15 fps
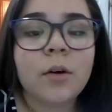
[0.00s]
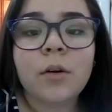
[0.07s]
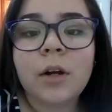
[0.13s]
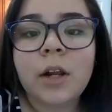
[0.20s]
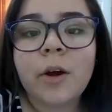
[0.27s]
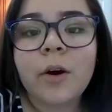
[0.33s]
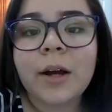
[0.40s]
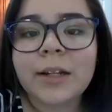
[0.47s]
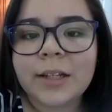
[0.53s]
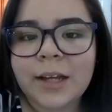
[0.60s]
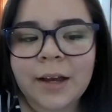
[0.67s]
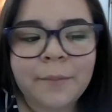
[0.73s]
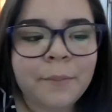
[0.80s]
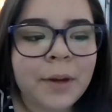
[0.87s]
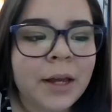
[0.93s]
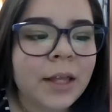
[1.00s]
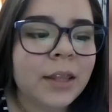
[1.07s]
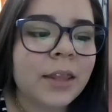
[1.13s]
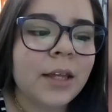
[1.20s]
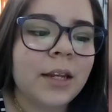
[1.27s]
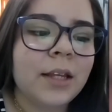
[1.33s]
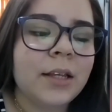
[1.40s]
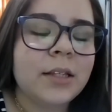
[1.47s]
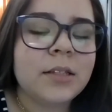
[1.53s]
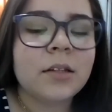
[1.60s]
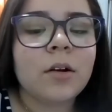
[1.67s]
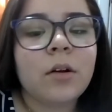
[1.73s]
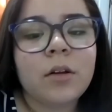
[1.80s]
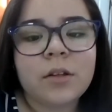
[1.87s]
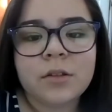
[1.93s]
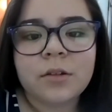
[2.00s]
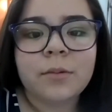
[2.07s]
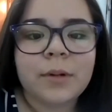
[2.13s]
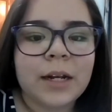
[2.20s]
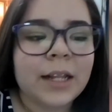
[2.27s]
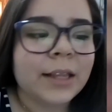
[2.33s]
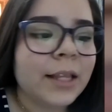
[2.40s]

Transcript: óleo at Canva, that is óleo sobre la